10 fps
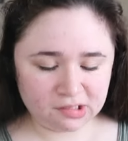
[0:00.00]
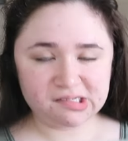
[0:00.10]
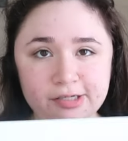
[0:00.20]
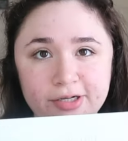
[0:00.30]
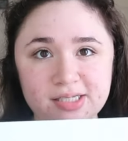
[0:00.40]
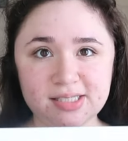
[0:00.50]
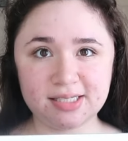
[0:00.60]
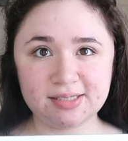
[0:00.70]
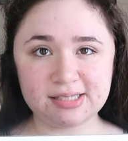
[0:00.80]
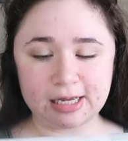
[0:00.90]
series
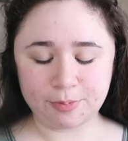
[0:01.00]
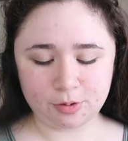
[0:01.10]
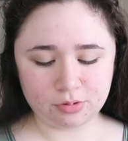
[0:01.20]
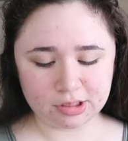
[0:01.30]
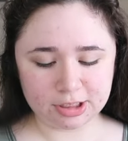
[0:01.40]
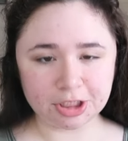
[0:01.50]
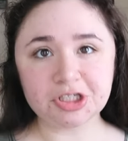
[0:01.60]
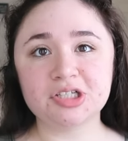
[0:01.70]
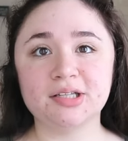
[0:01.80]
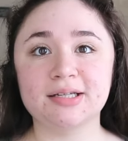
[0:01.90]
six Apple
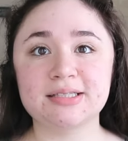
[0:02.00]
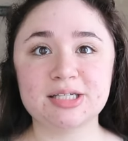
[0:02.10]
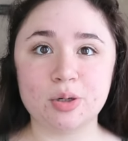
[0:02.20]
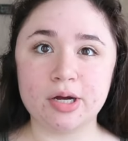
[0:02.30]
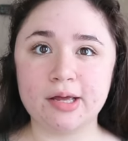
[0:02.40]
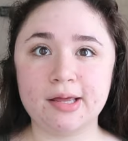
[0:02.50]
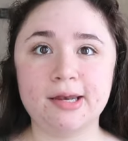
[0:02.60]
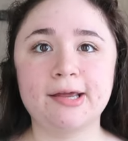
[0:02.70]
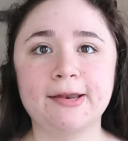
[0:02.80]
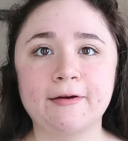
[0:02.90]
Watch, let's go
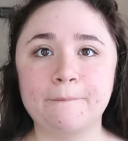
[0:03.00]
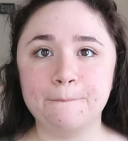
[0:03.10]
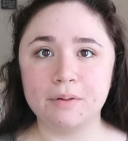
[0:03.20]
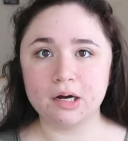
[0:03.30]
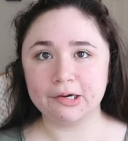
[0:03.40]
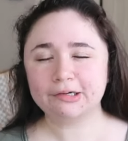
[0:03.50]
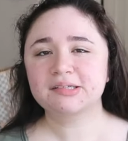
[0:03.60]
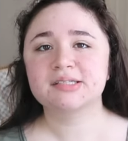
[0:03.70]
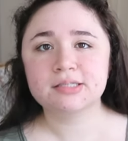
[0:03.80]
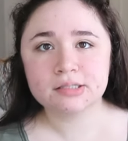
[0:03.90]
ahead and
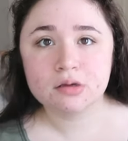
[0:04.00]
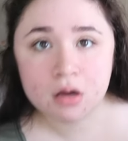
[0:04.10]
unbox